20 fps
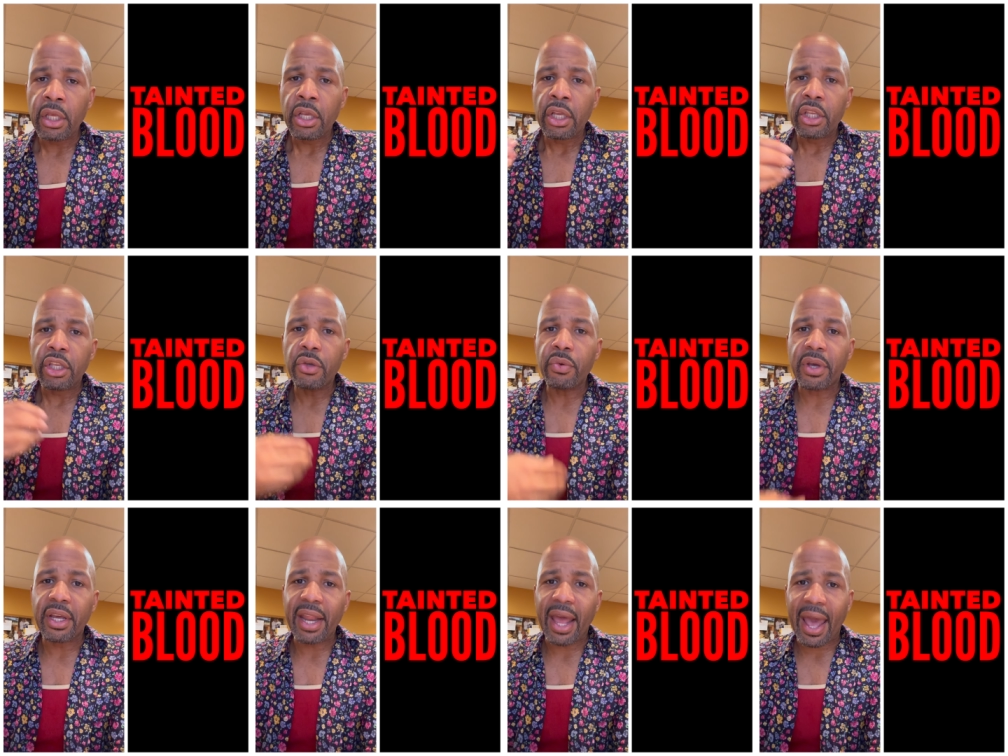you
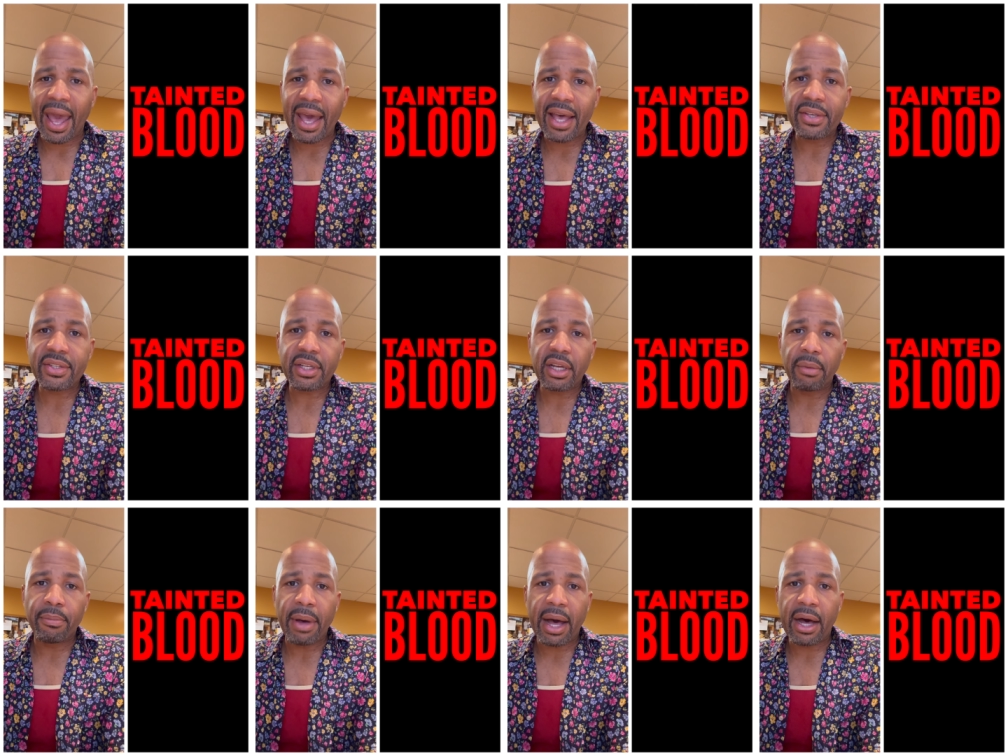can ask
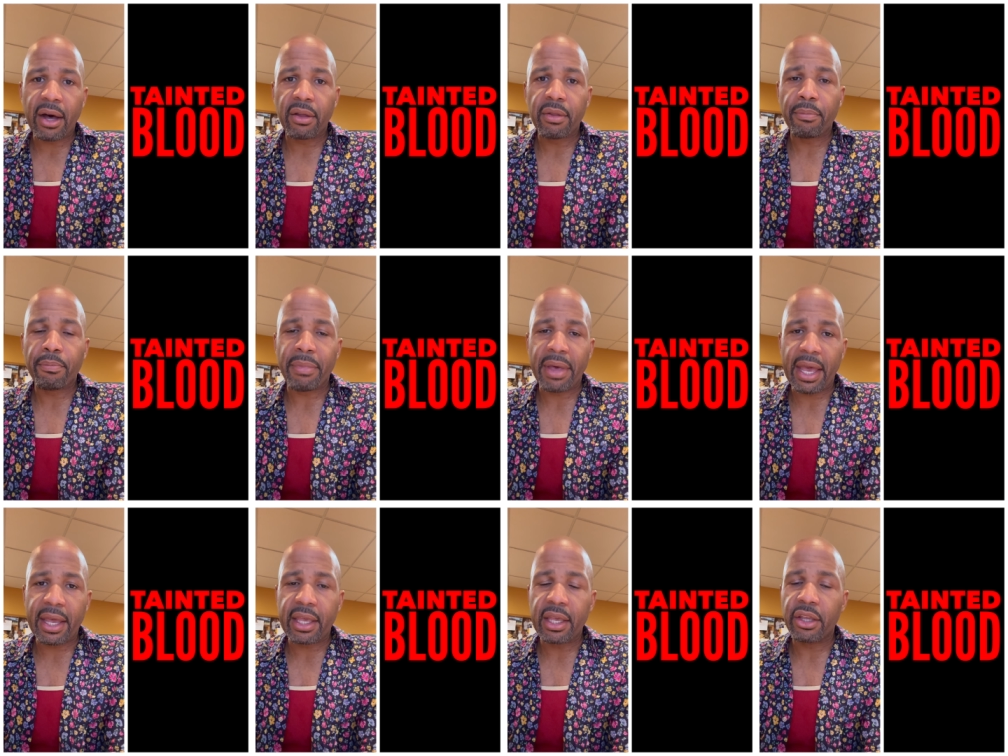about
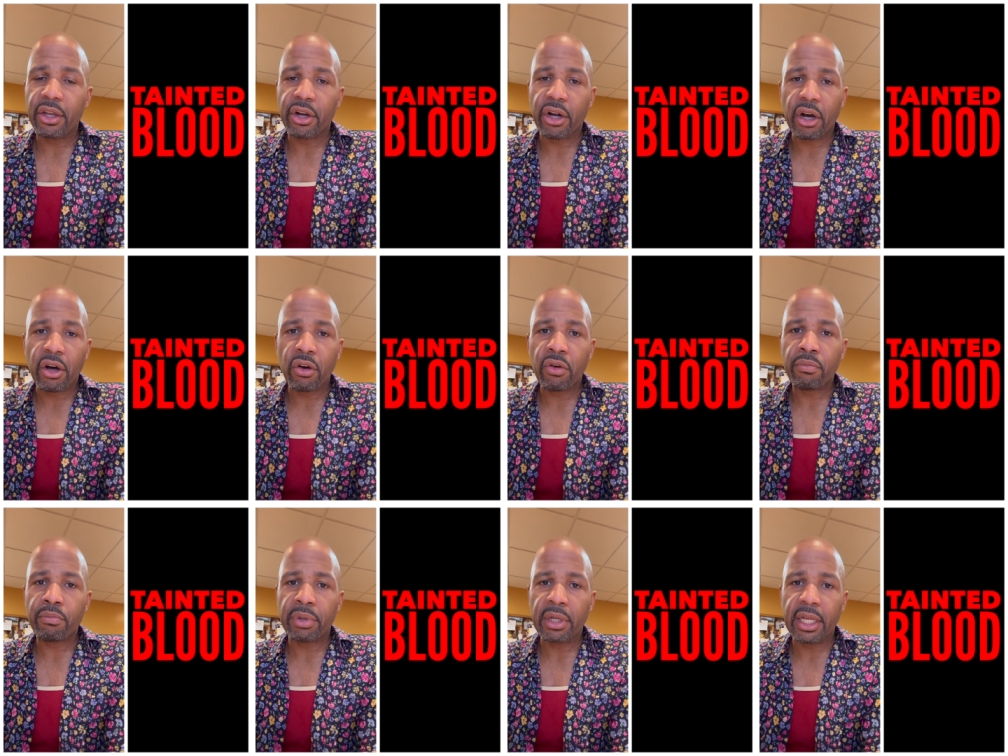banking your
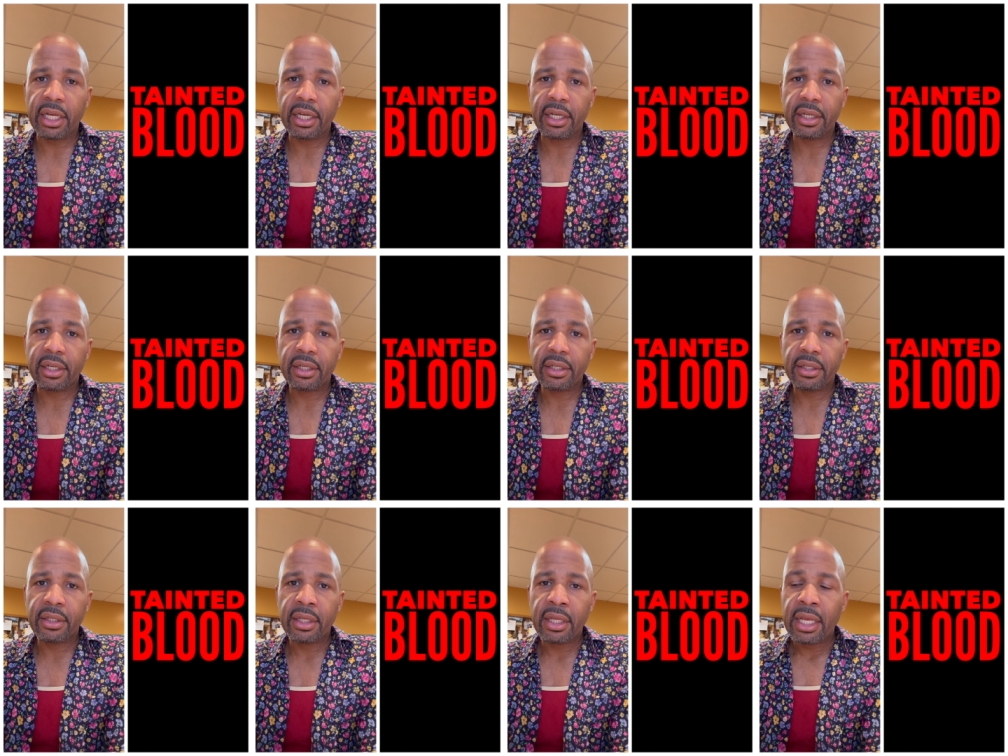own blood
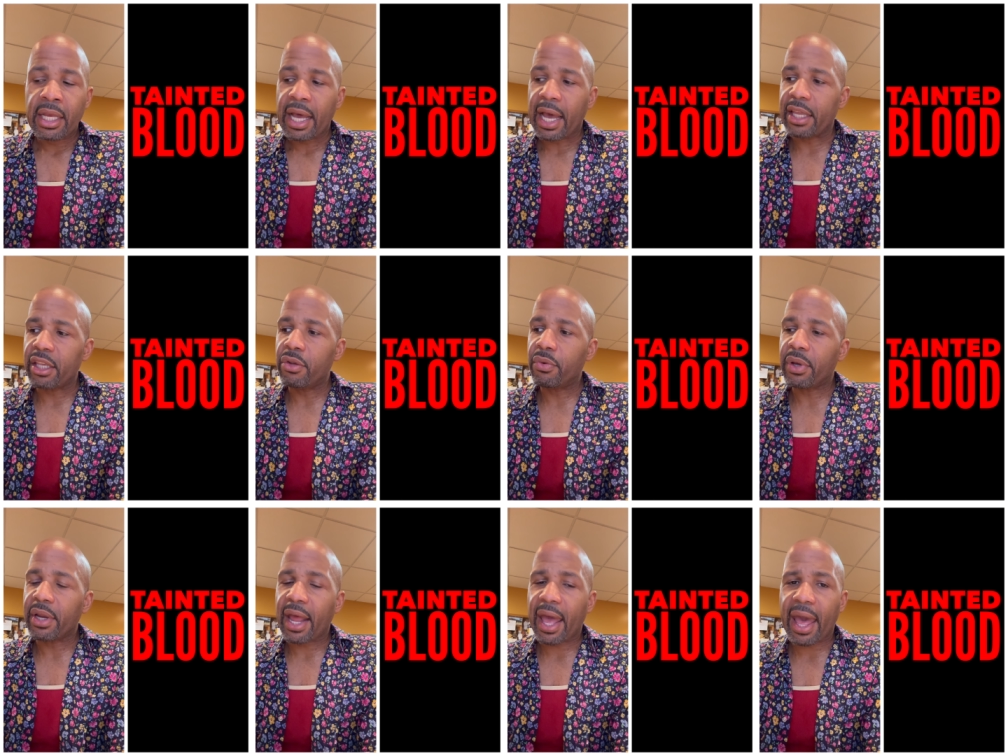and you
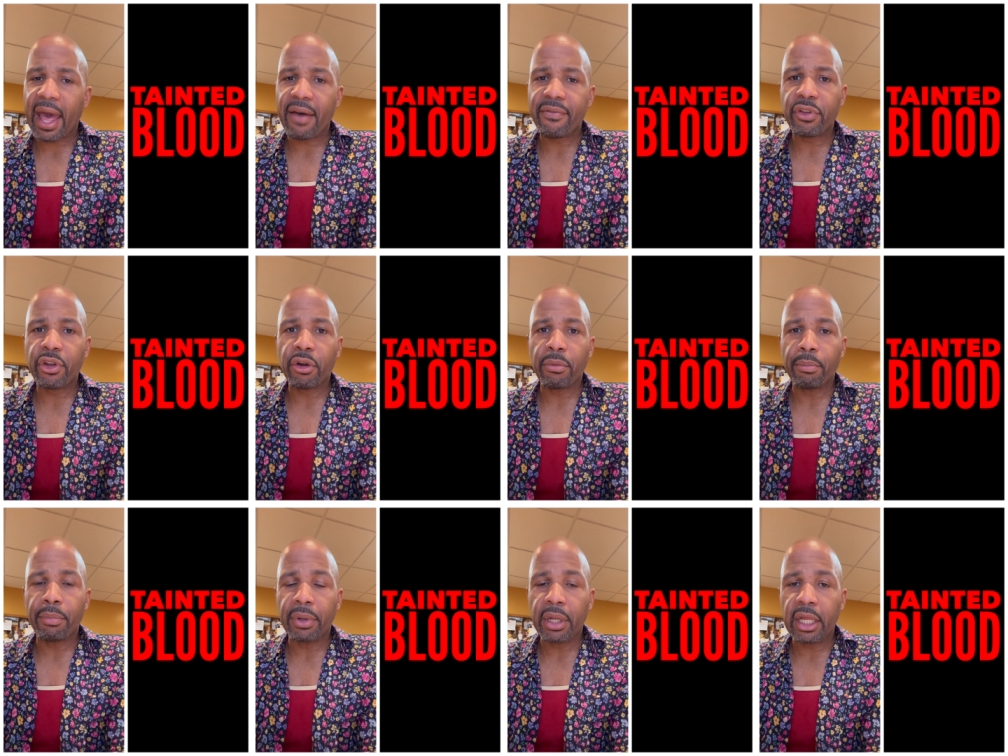can have your
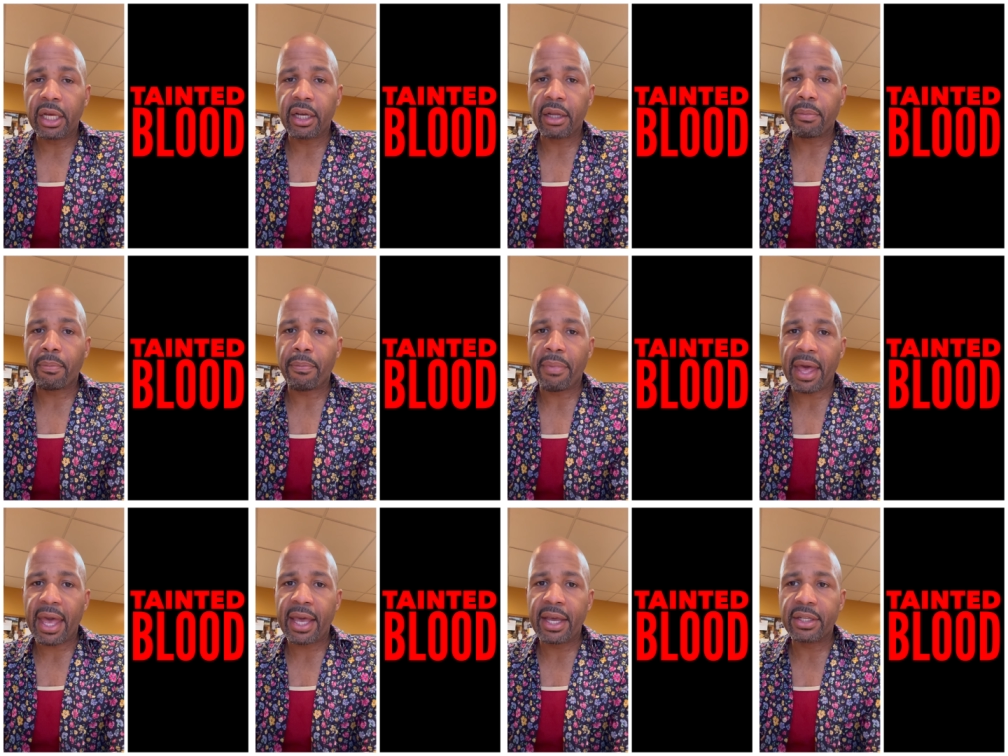blood
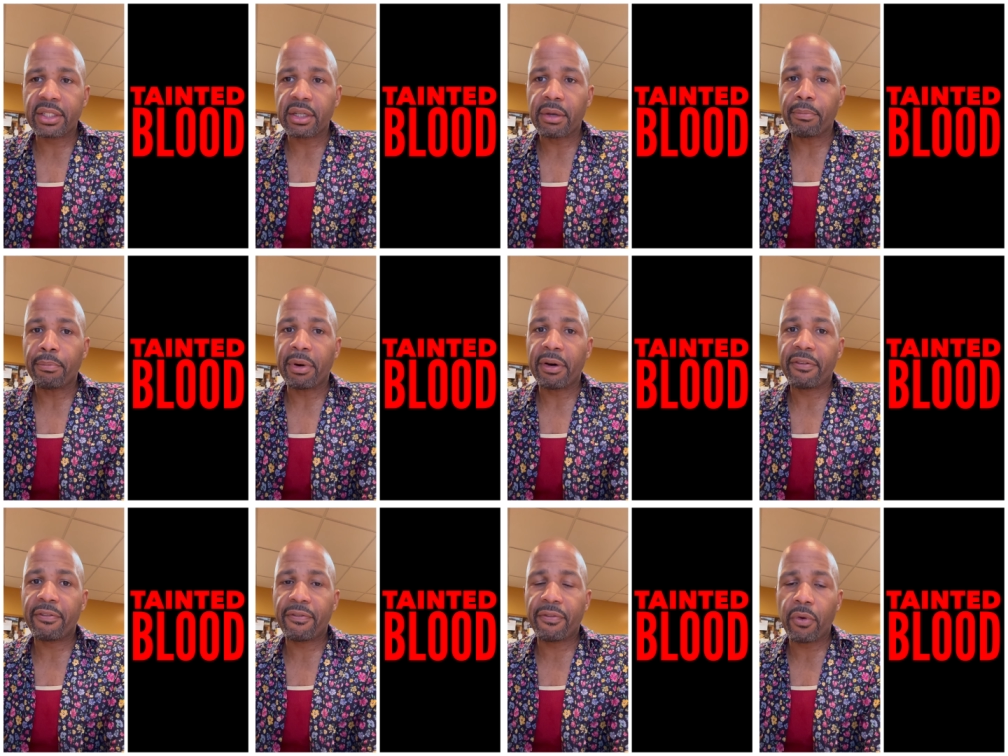banked
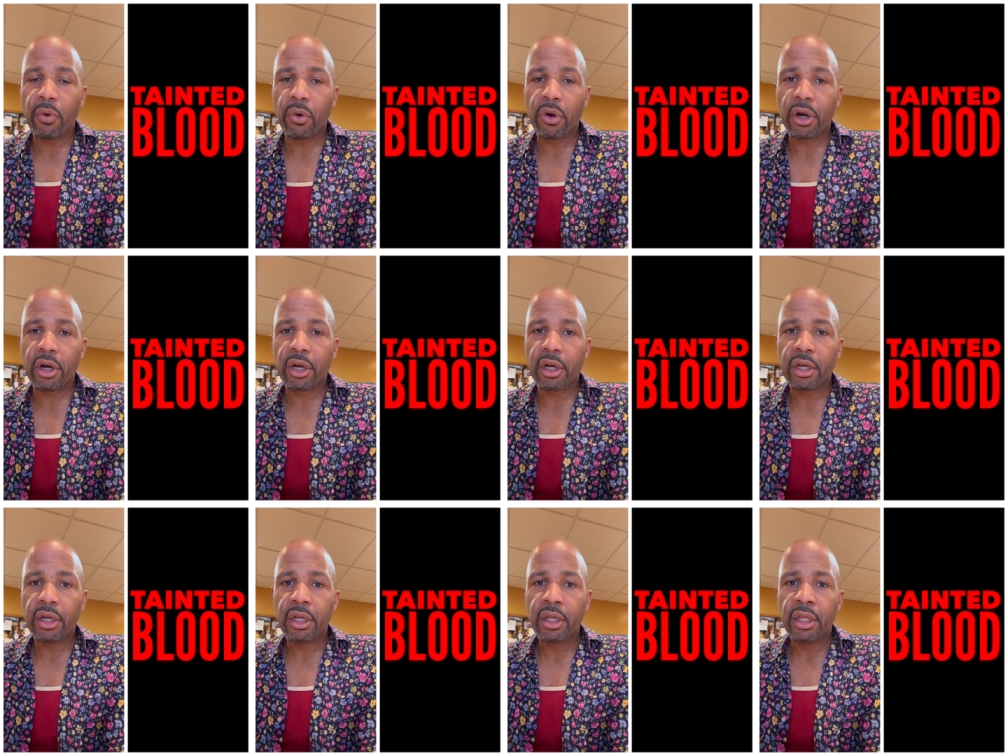
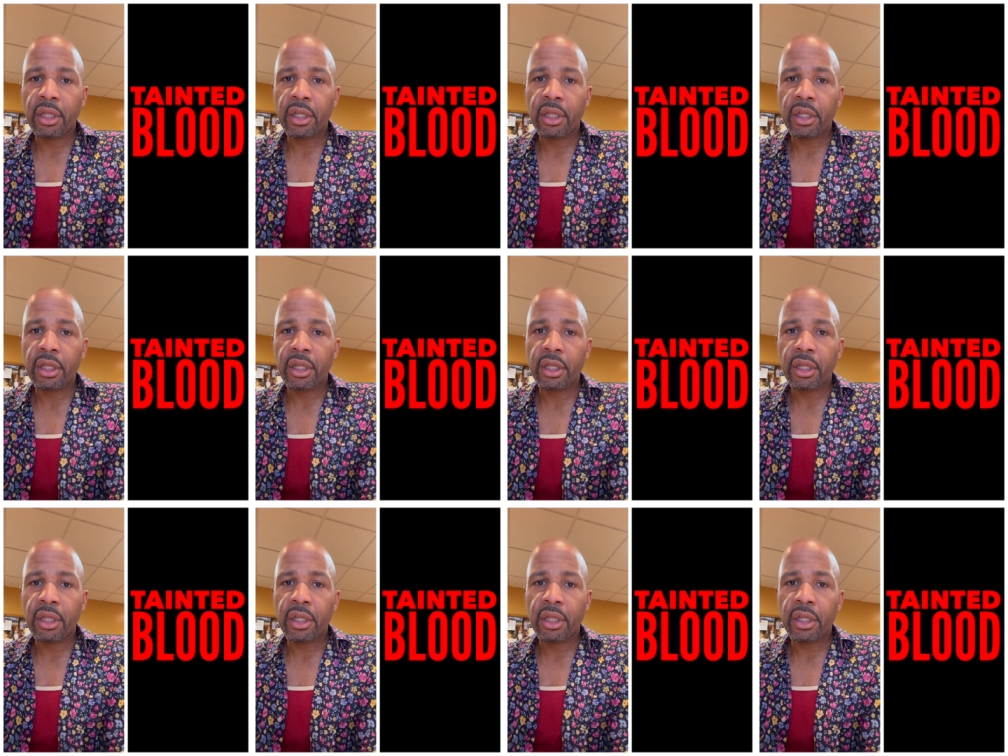before